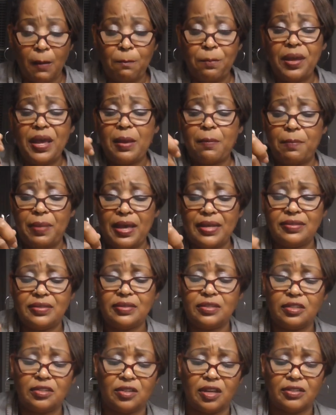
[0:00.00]
Big
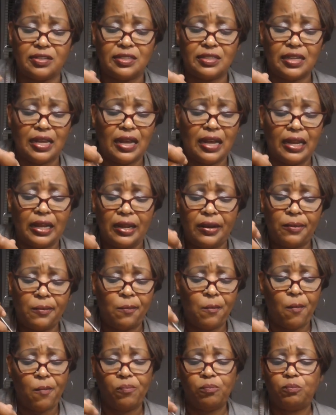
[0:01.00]
businesses are selling.